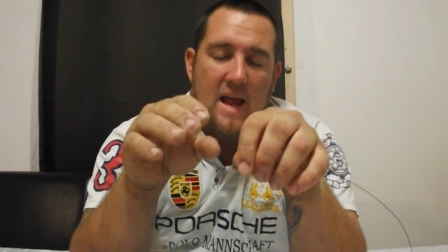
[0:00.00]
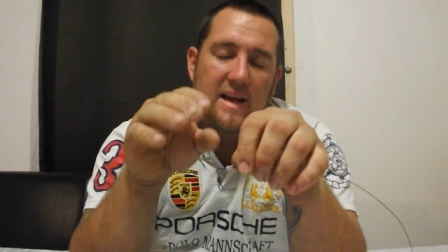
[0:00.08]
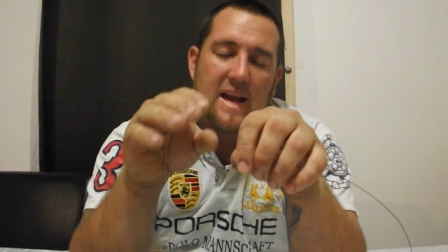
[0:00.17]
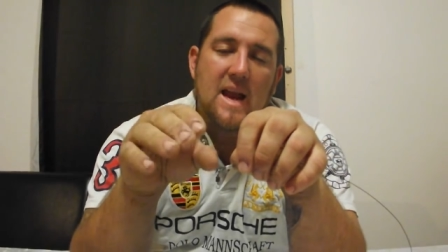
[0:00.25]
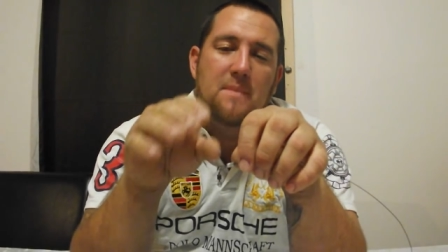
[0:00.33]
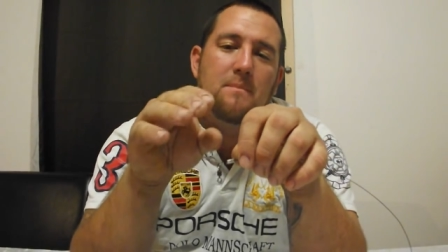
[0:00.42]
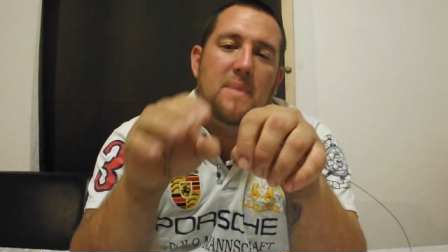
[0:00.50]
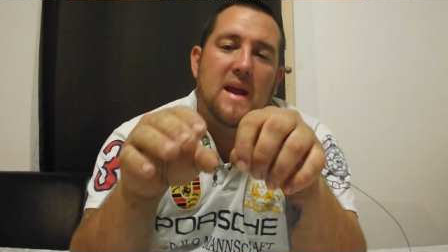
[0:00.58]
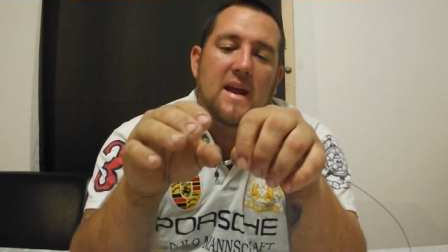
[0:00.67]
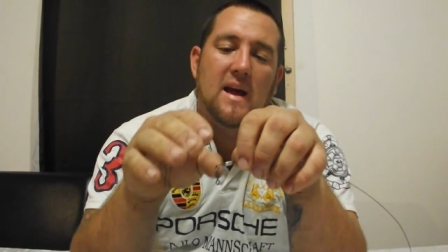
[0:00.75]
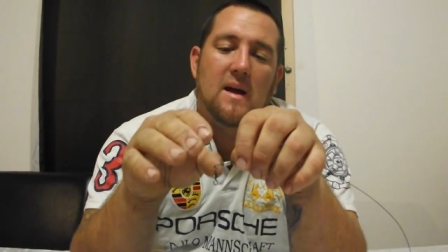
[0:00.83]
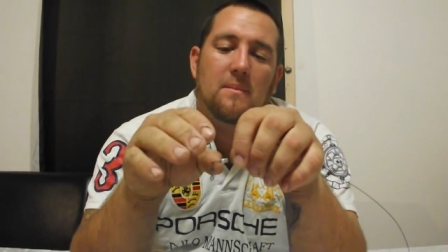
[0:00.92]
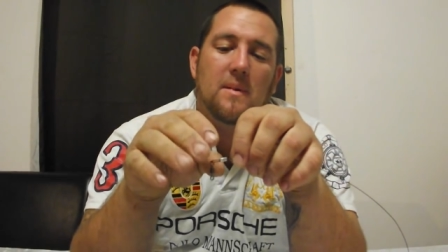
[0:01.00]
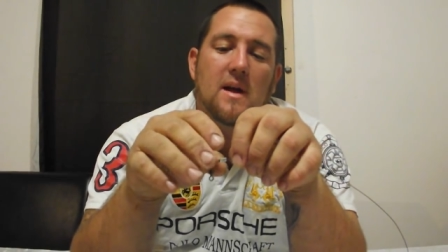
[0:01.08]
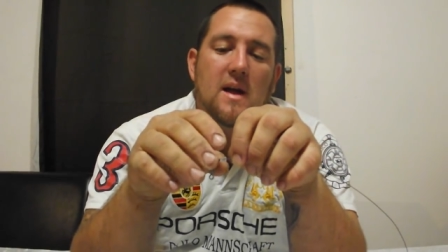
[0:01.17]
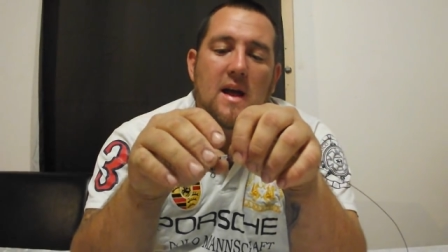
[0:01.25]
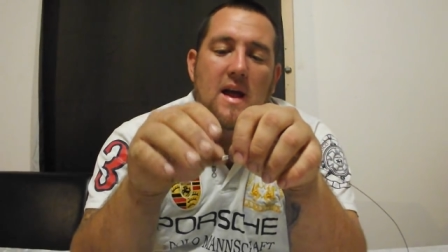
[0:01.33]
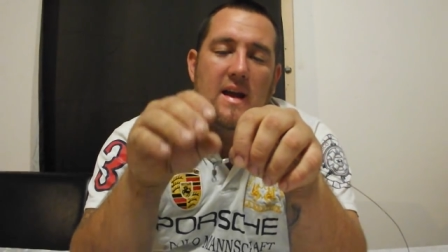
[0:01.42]
can pick up
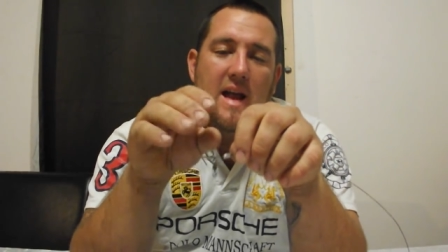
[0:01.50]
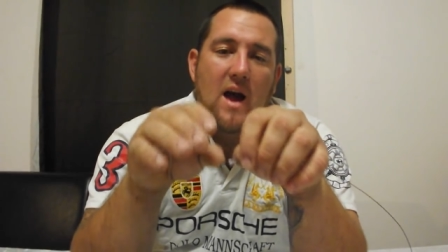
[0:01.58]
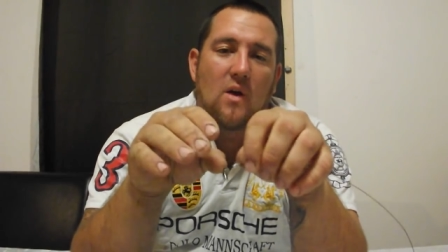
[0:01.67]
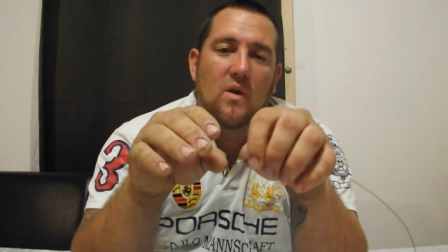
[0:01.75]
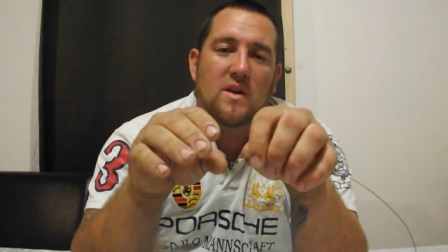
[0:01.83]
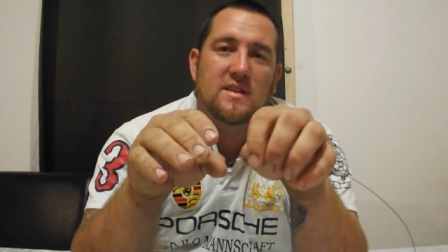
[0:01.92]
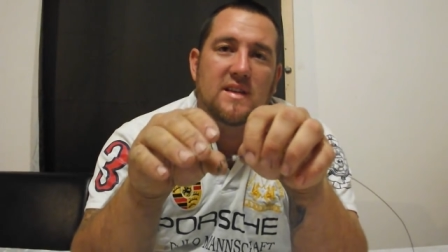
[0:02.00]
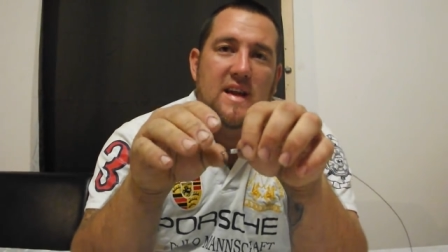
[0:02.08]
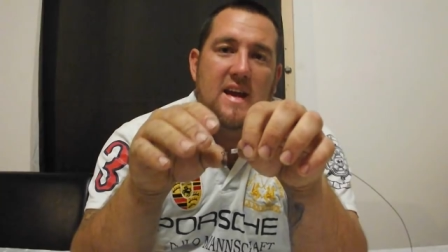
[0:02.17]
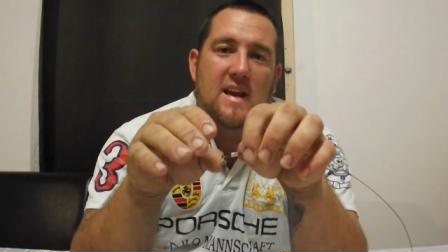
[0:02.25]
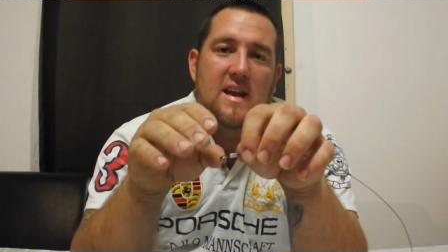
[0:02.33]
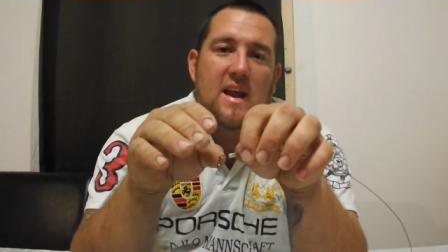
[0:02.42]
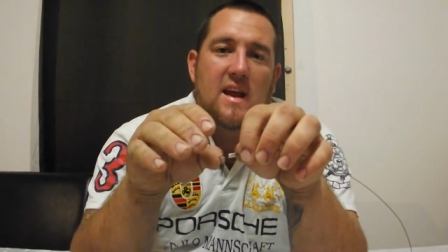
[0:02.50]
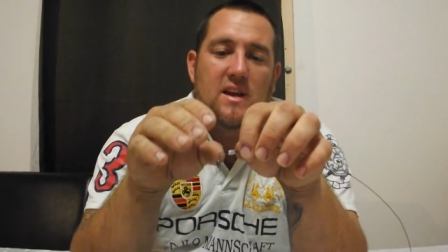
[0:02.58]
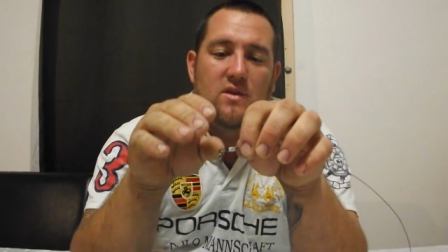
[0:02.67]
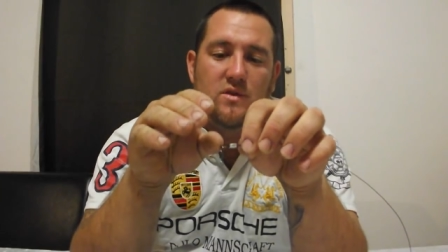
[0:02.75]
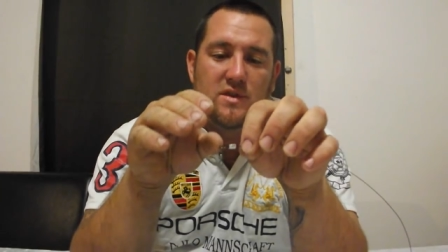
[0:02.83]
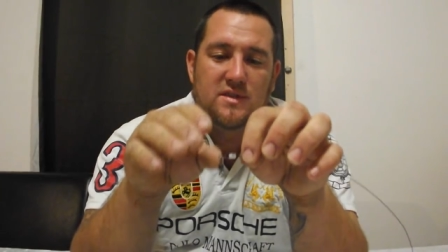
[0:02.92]
currents in
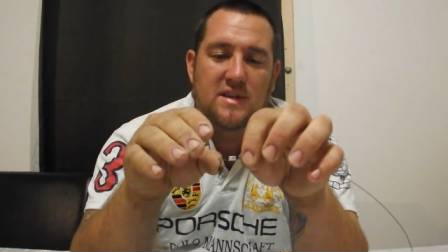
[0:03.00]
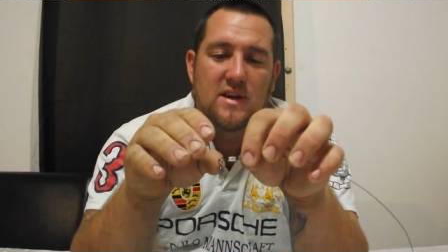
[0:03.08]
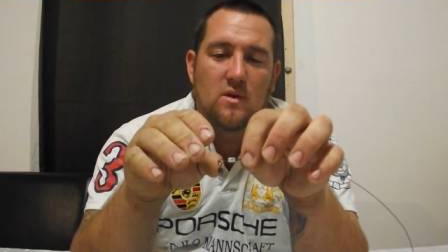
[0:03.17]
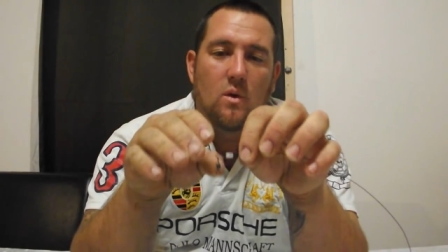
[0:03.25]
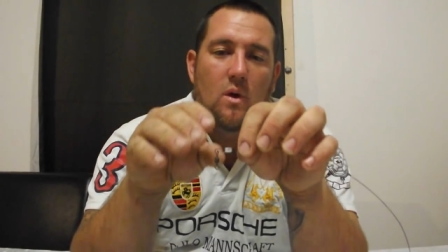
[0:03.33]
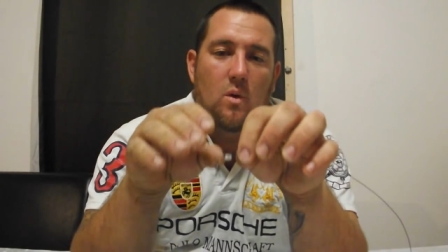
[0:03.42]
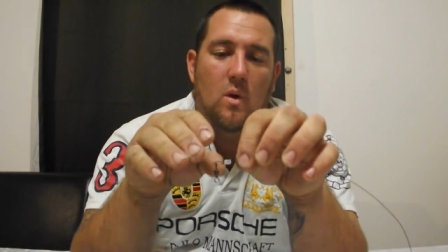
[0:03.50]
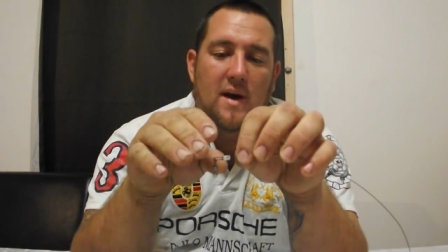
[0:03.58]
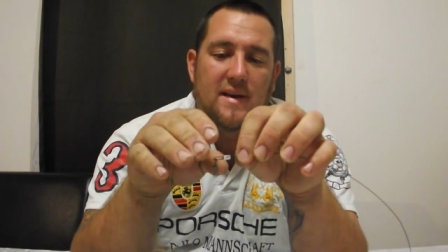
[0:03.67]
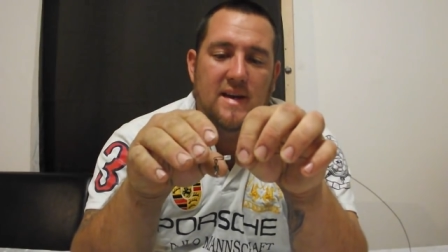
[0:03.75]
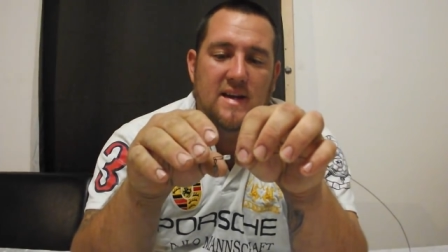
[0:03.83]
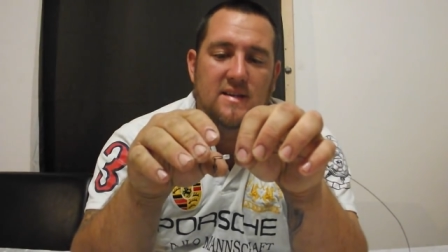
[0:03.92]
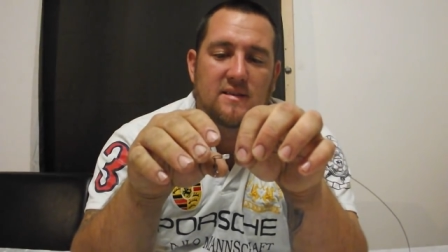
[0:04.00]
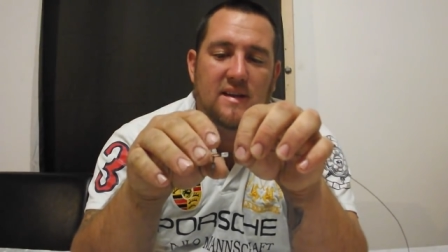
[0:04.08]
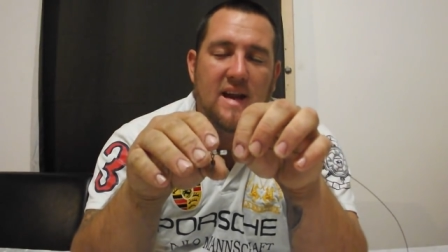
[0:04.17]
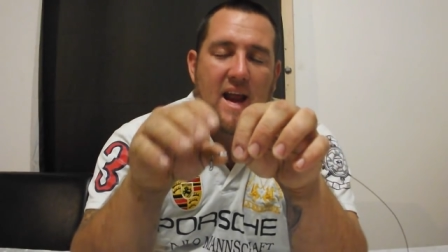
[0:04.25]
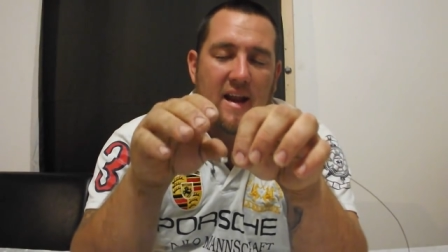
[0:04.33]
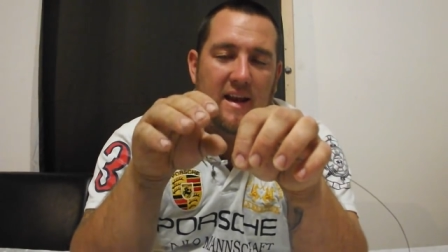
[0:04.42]
your steel quite
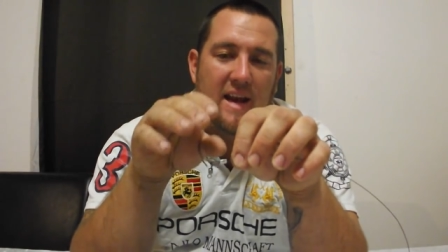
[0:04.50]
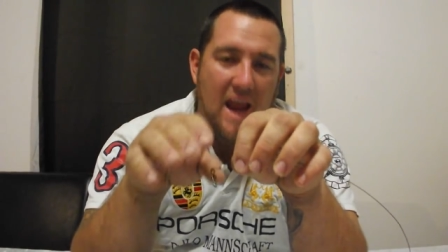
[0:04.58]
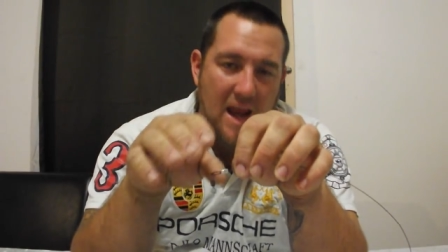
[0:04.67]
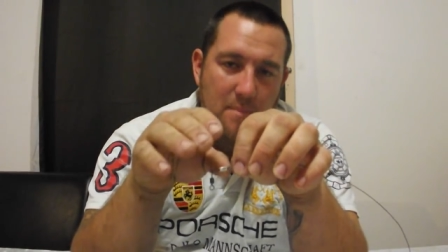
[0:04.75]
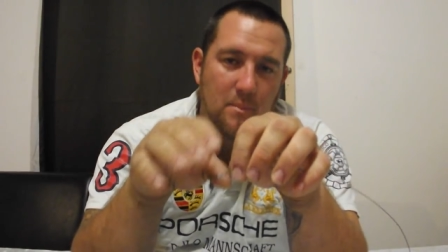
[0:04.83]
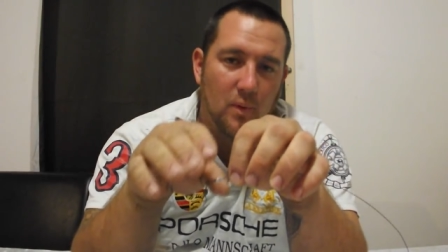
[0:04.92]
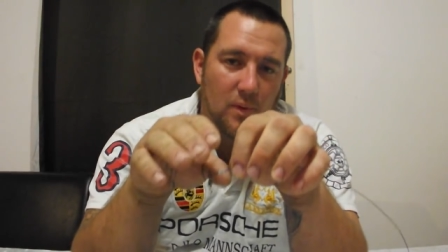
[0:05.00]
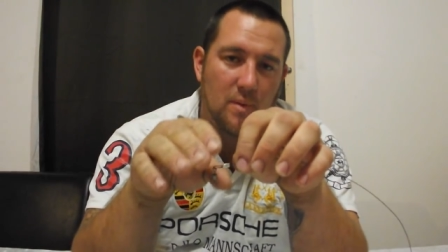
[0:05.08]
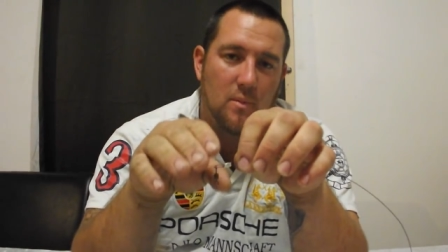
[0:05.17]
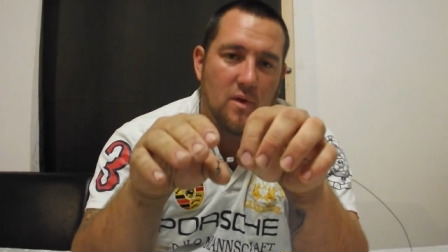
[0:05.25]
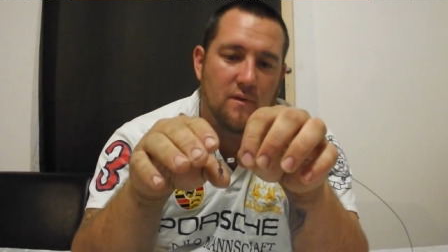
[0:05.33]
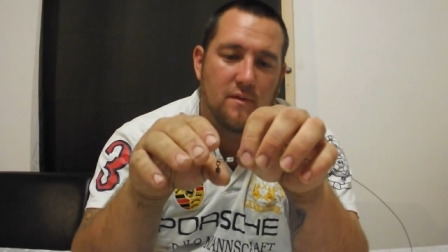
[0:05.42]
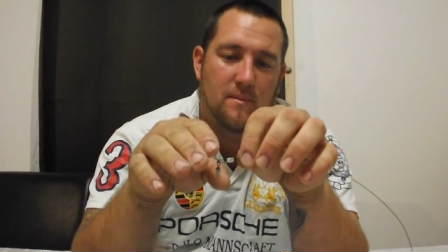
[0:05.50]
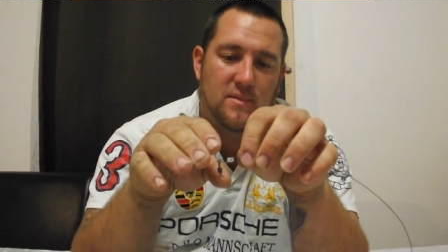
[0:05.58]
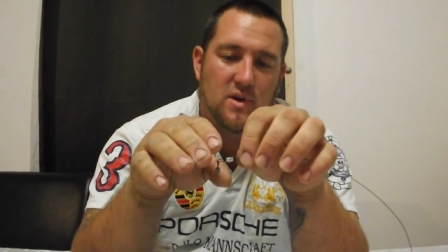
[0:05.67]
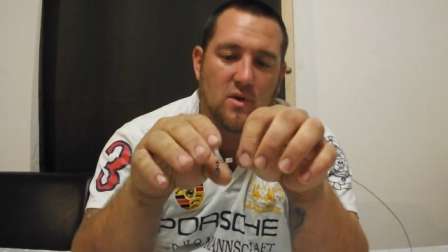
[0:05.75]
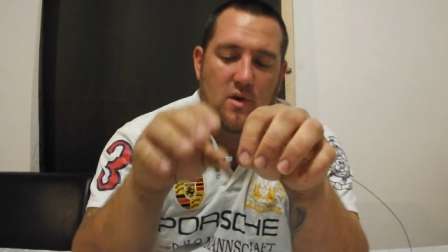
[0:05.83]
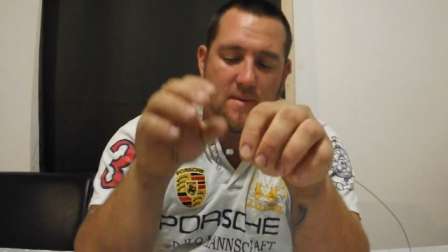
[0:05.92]
easily, and it can put them off from
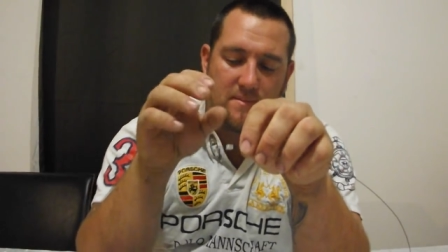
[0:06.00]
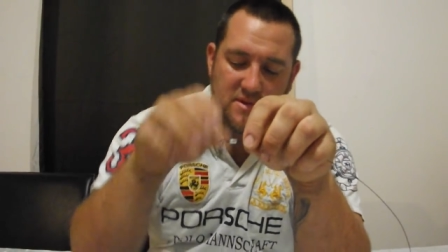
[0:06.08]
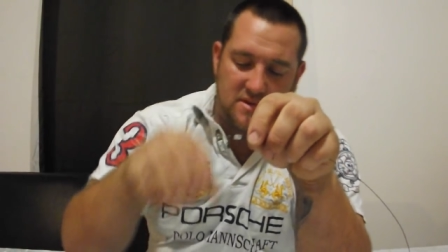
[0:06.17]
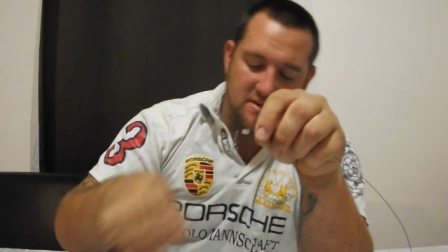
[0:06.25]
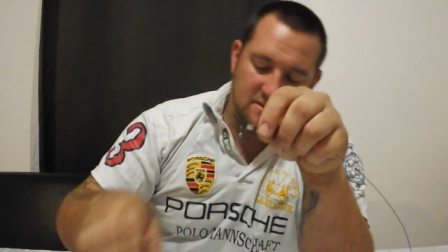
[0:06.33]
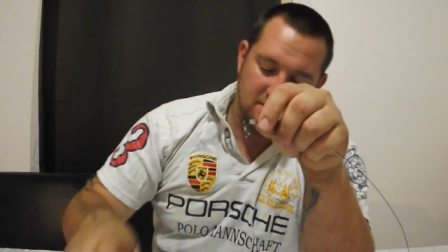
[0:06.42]
times,